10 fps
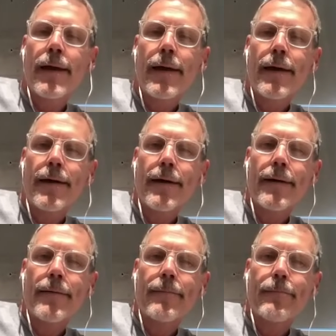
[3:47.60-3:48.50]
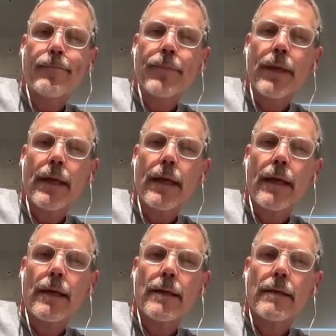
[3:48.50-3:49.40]

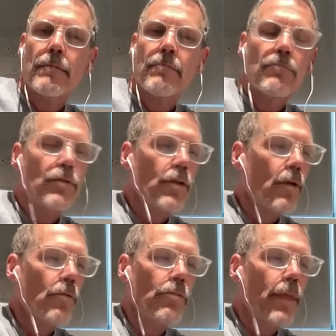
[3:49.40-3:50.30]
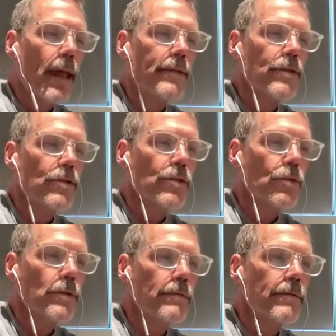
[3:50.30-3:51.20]
And so that just
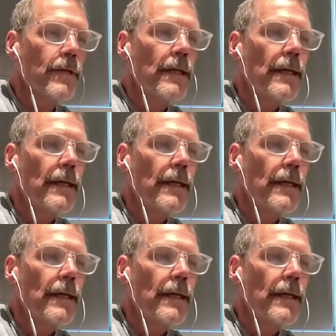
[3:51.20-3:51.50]
sort of,